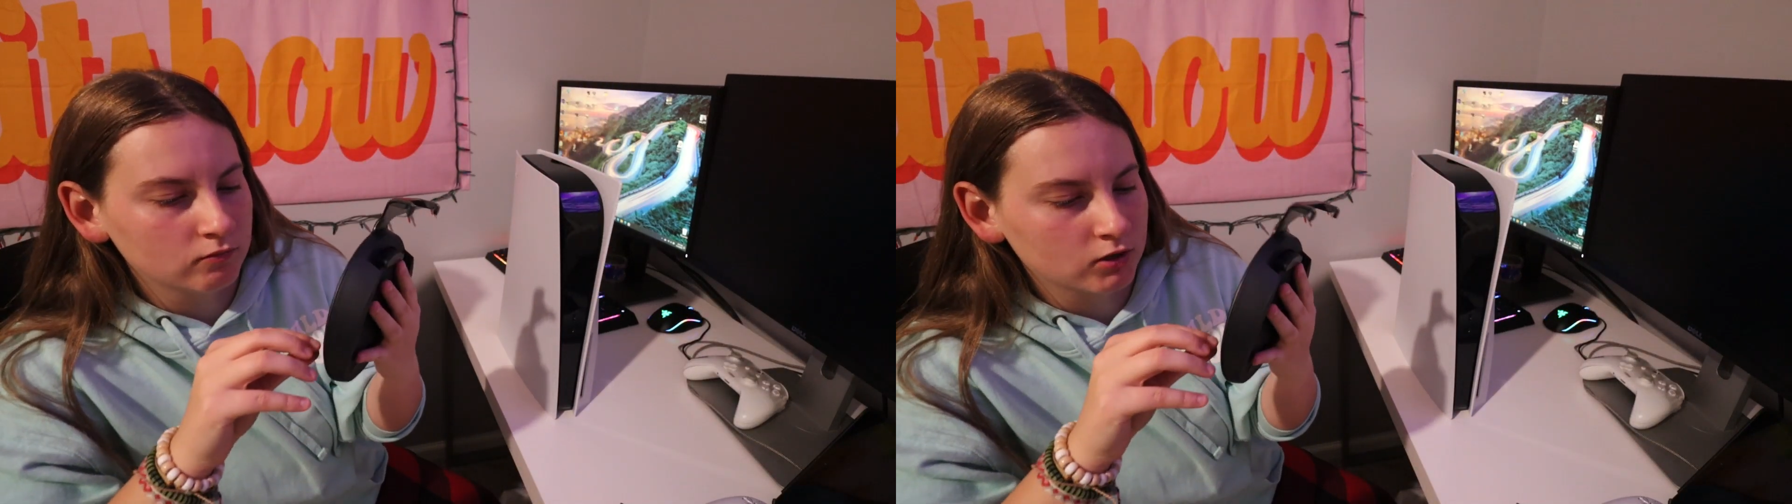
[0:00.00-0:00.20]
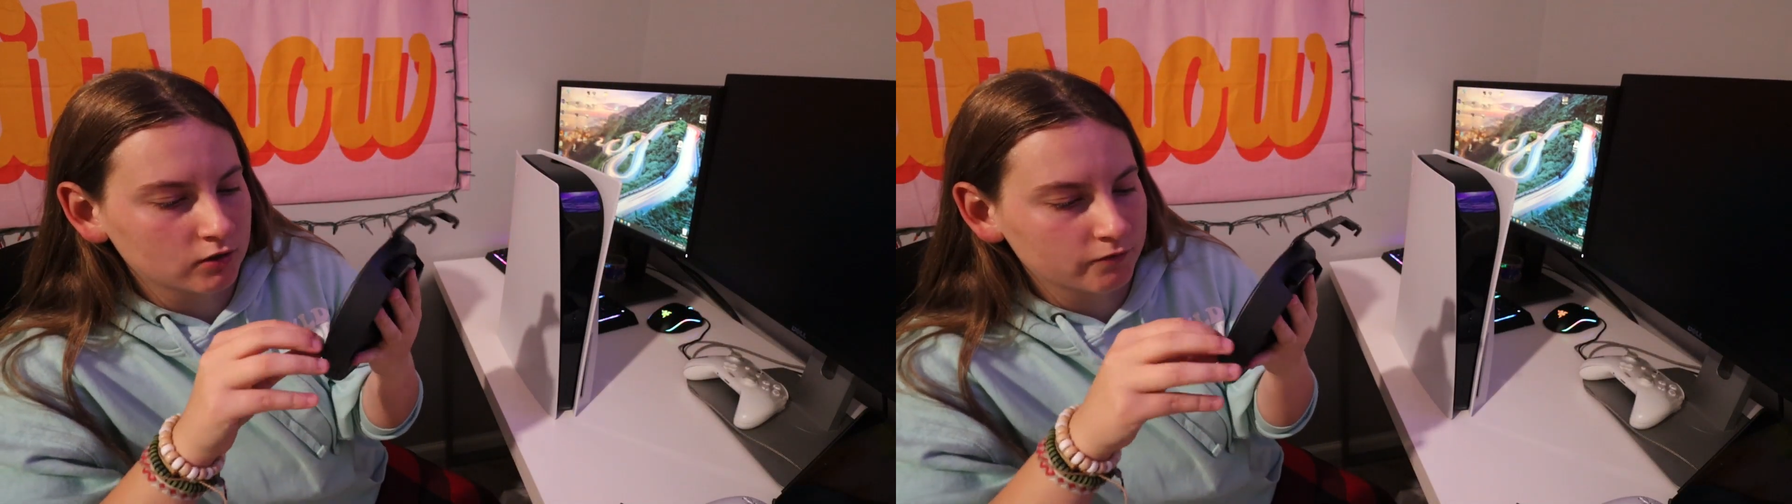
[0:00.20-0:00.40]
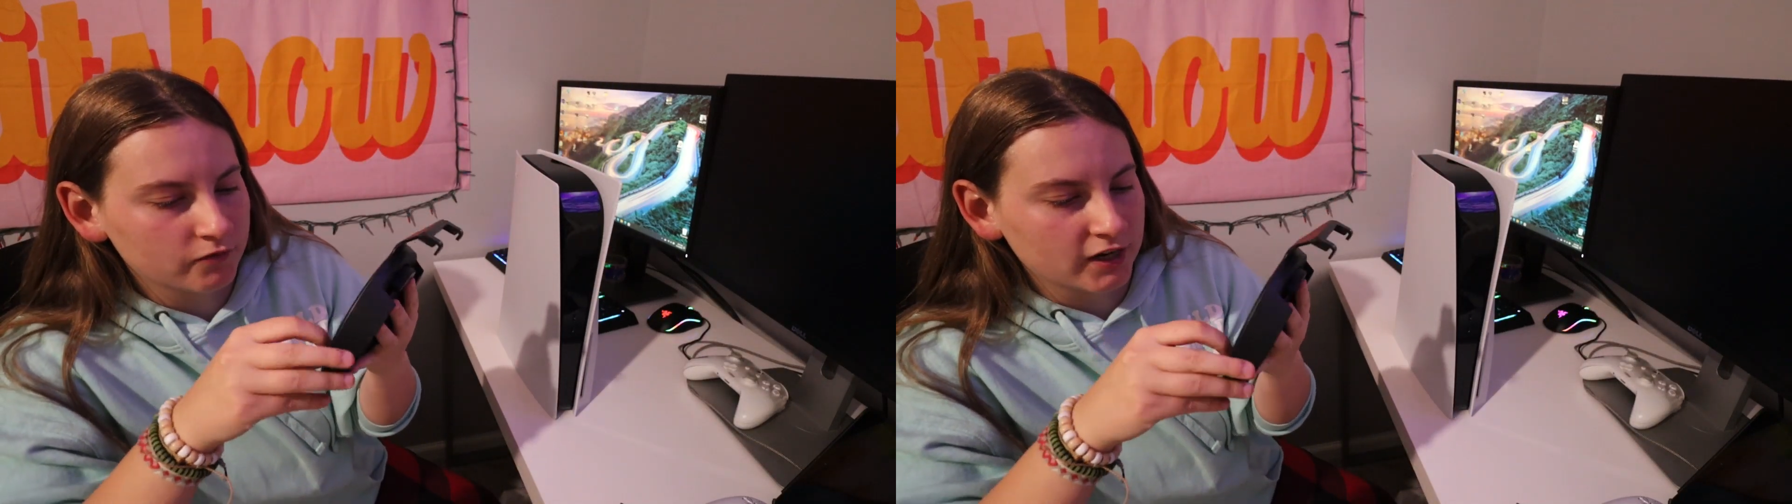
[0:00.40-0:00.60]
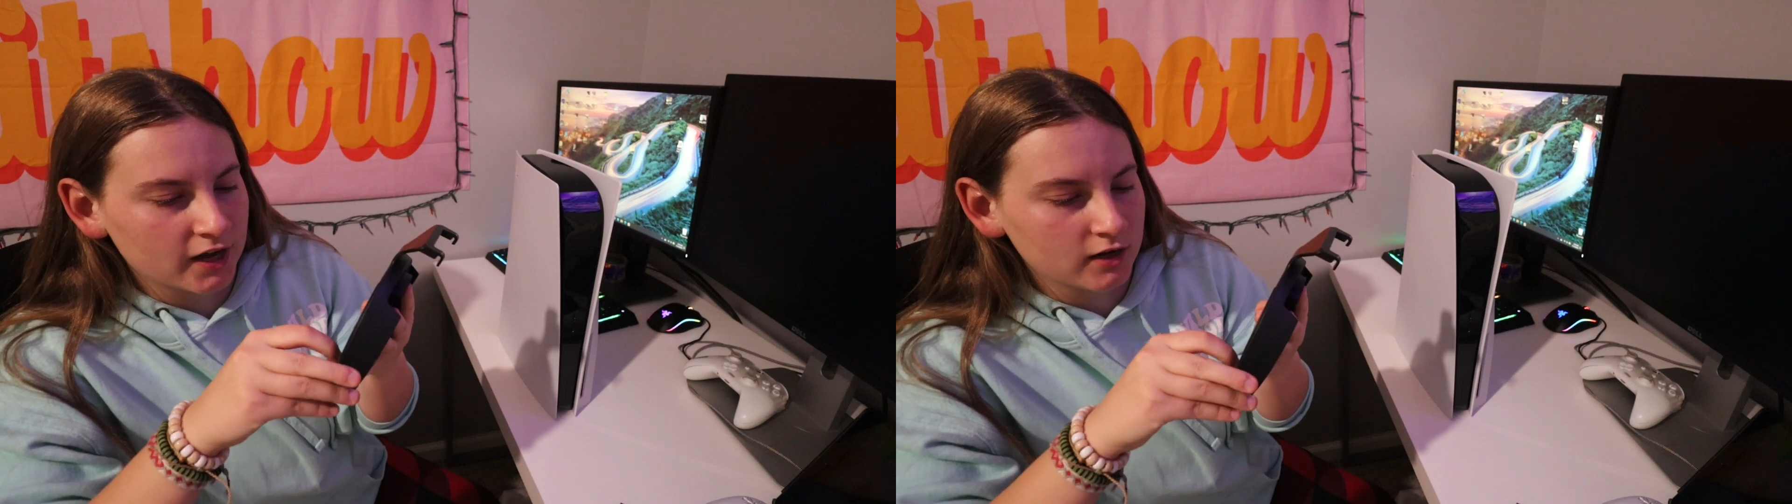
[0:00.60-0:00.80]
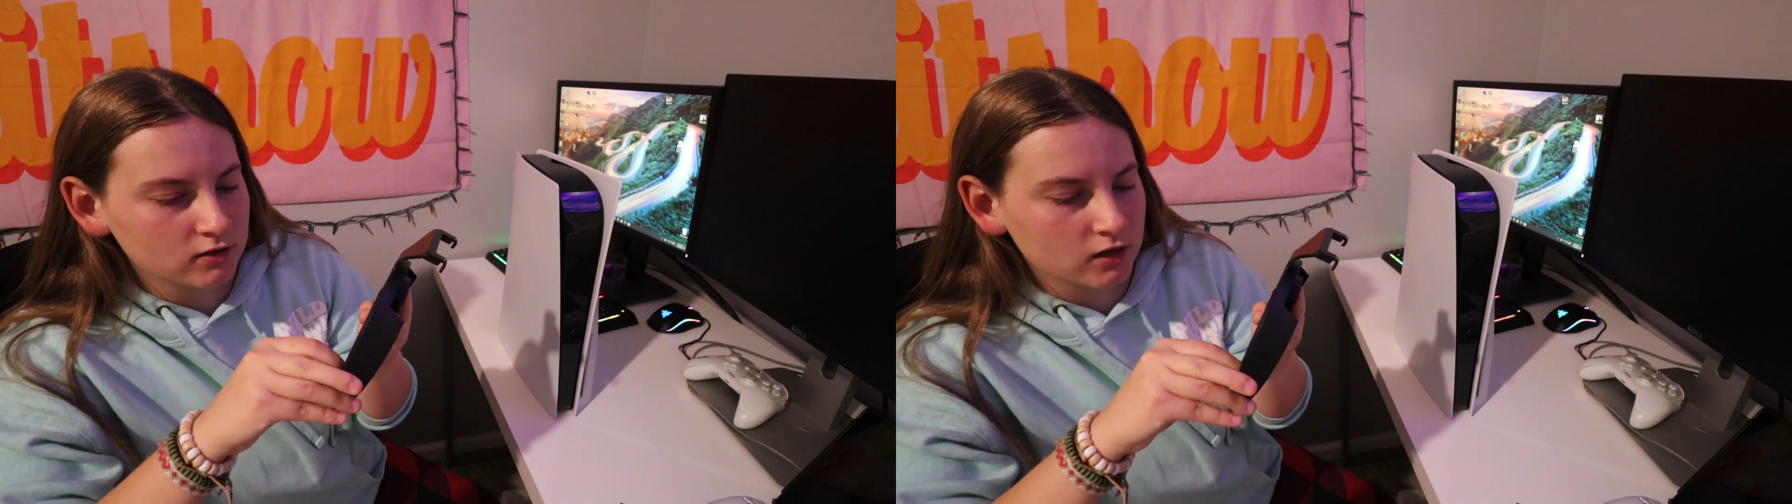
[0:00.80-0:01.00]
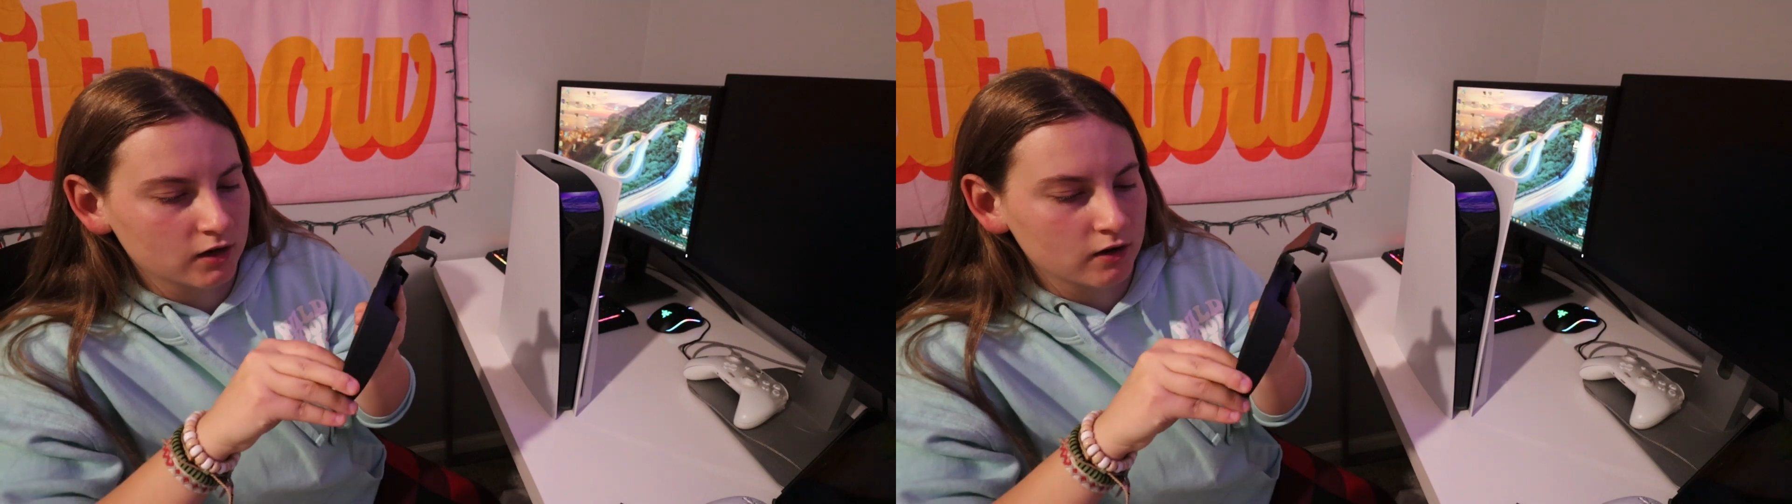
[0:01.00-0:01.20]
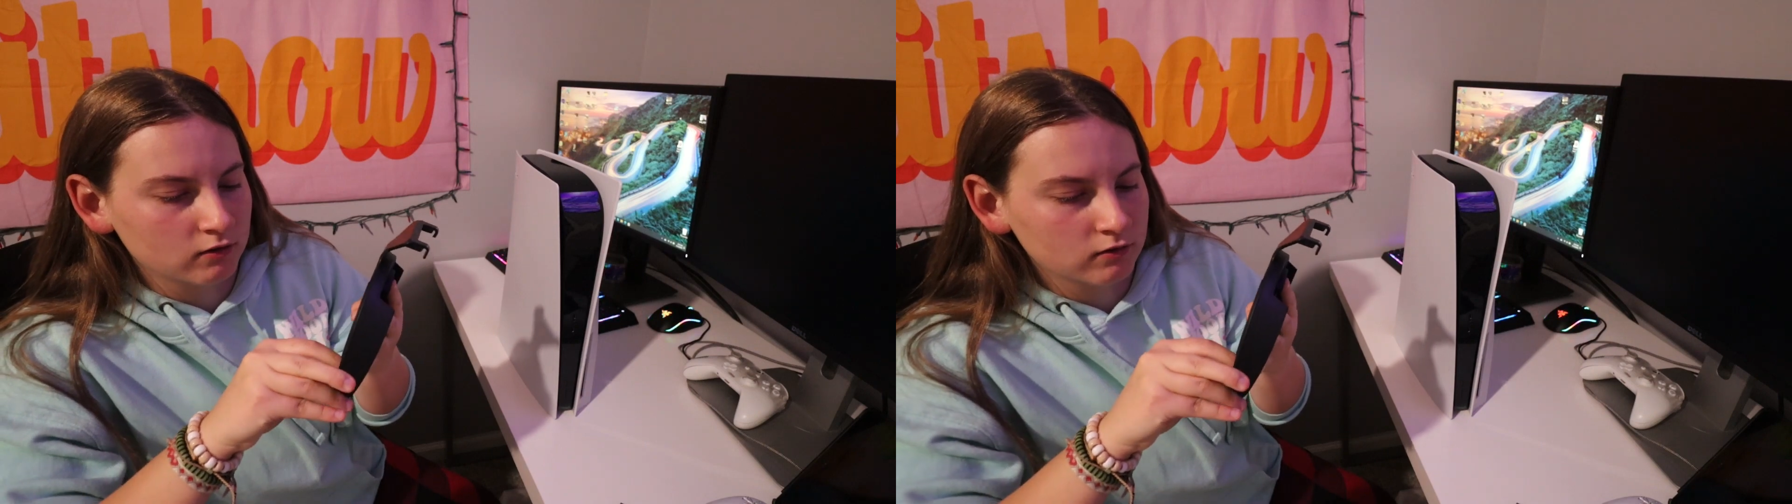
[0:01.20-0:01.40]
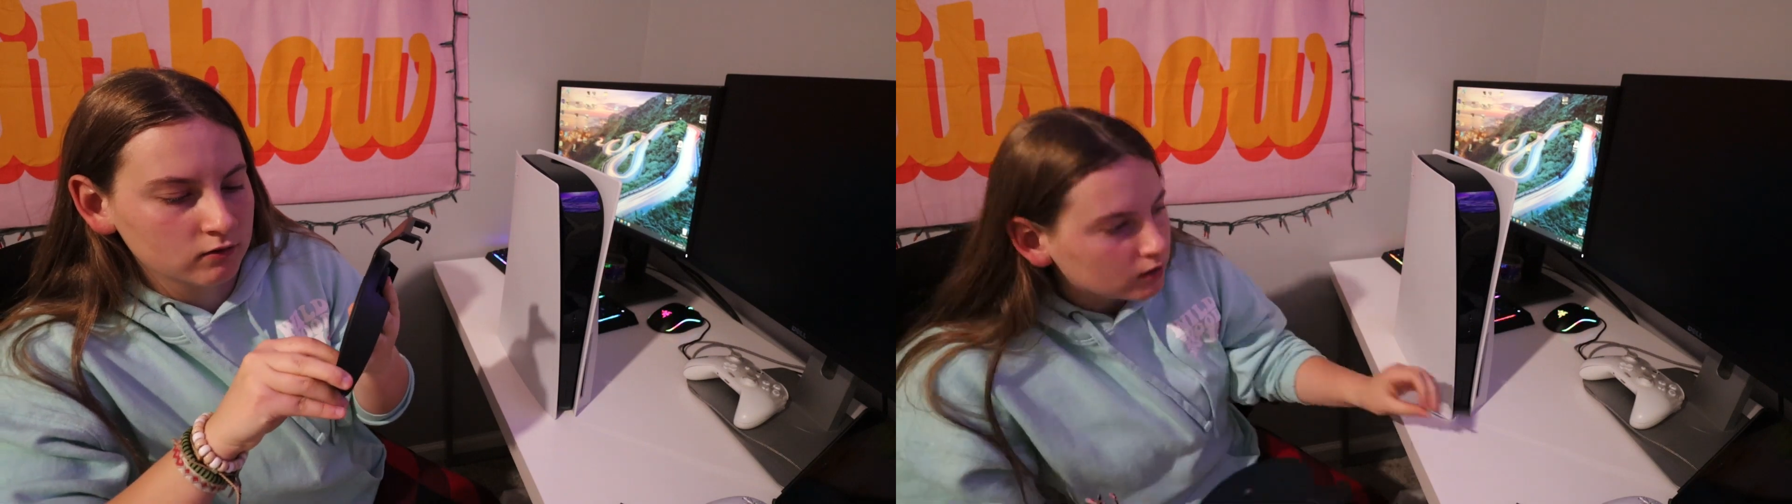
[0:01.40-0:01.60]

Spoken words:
what the frick, how do you take it out?